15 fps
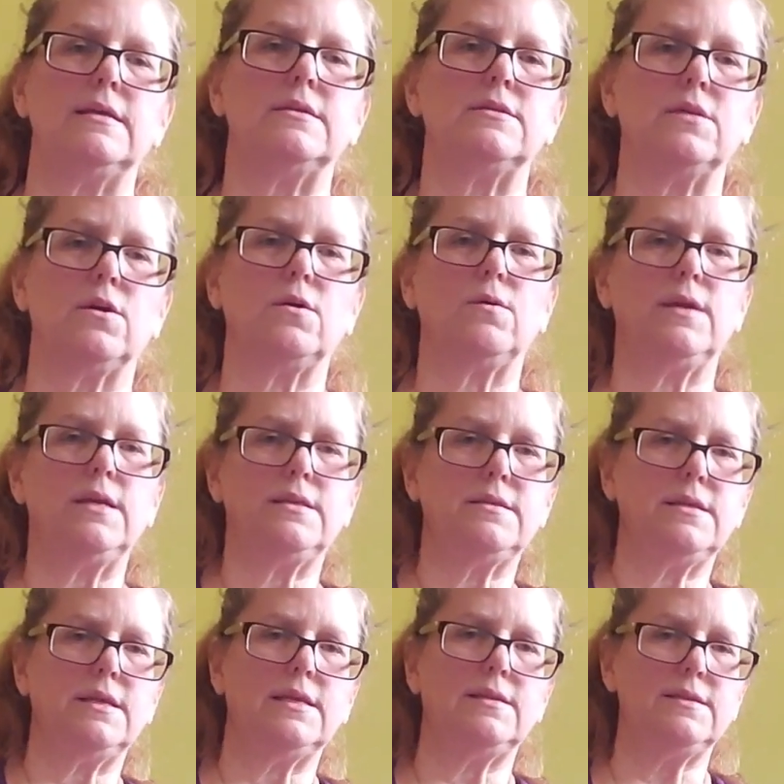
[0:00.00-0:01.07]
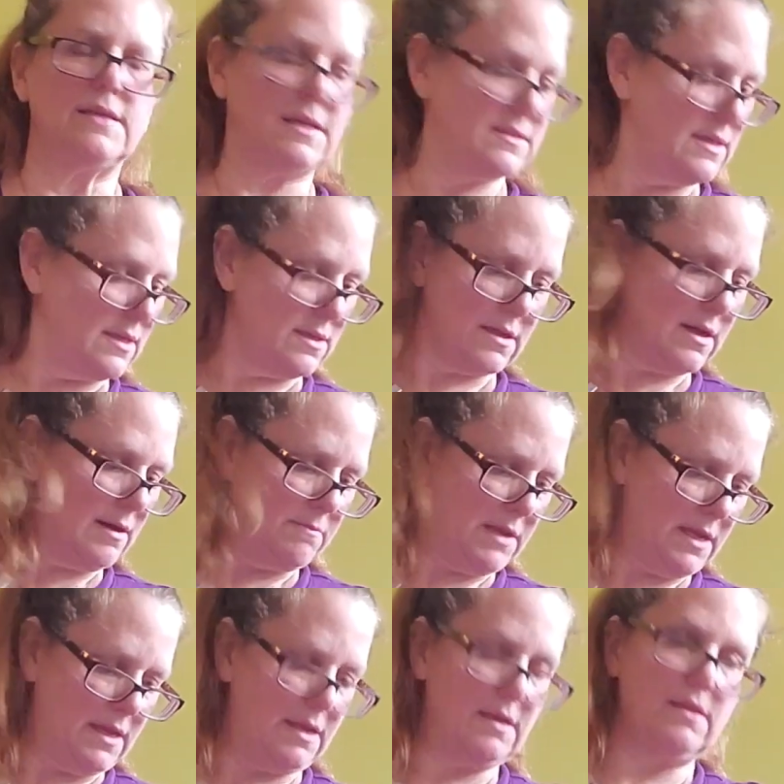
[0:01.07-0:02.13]
So it doesn't come
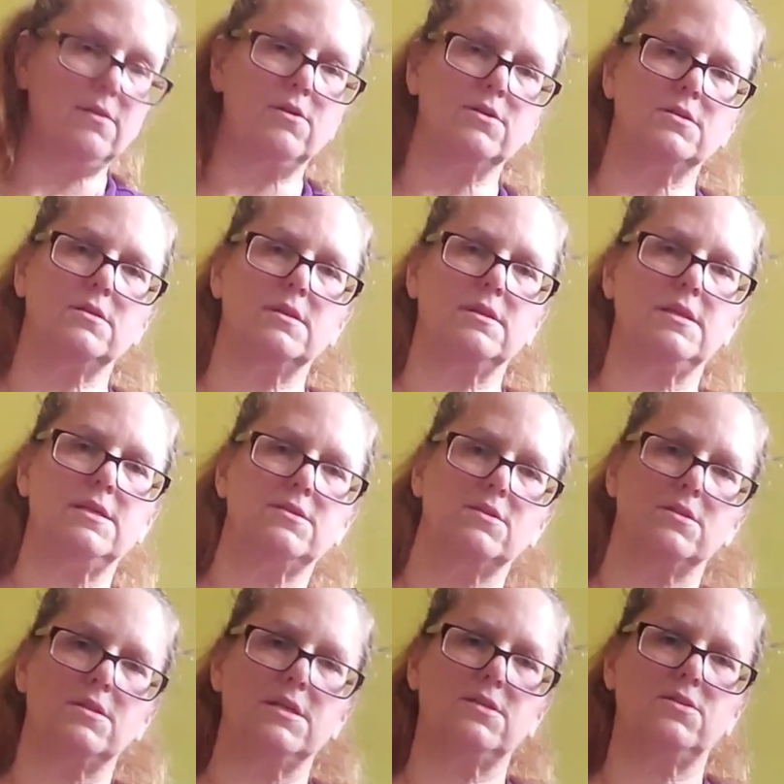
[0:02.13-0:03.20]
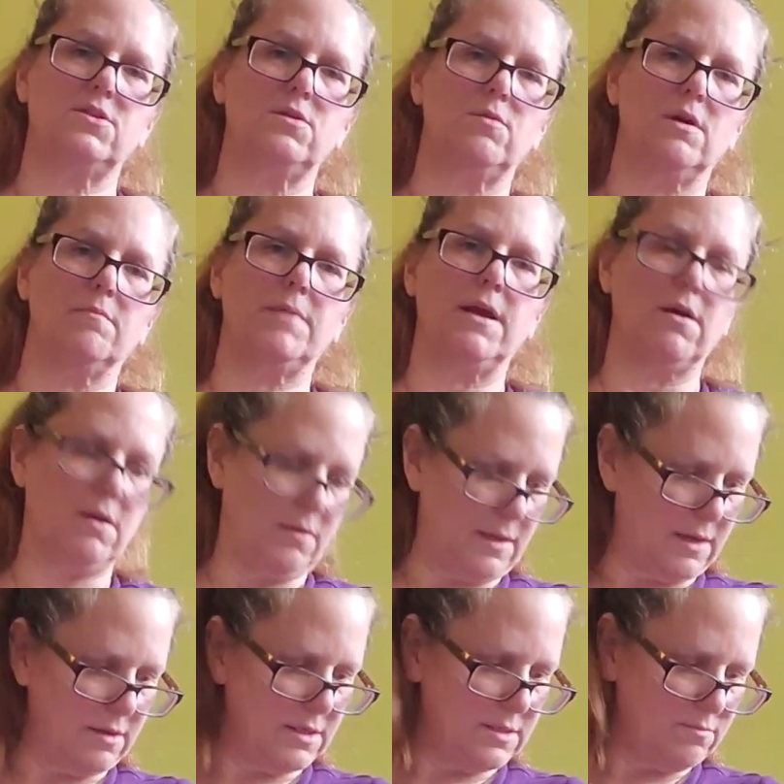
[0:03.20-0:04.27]
in. There's these two aren't
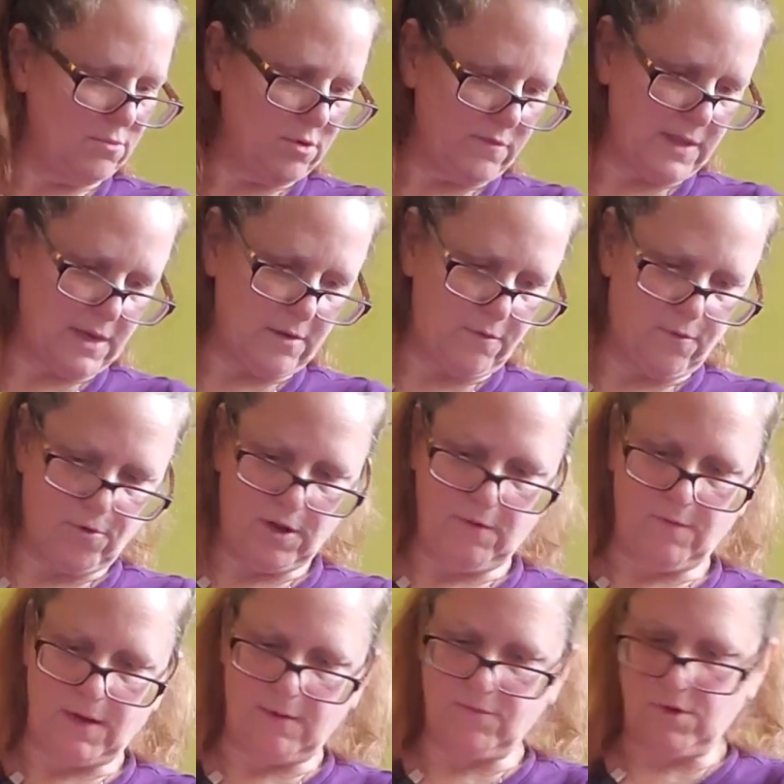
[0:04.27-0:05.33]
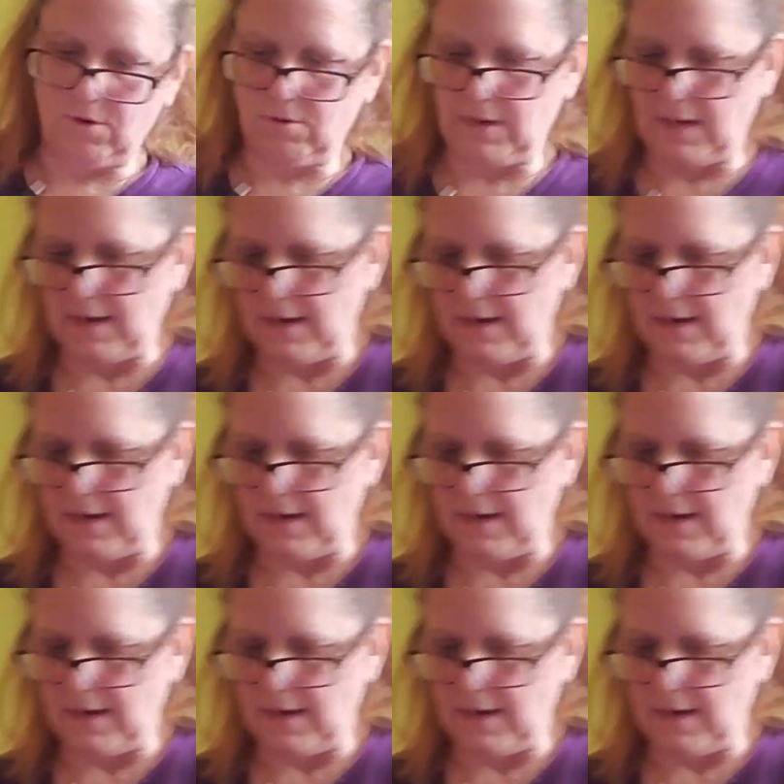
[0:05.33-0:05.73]
parallel. It's more of like a 45-degree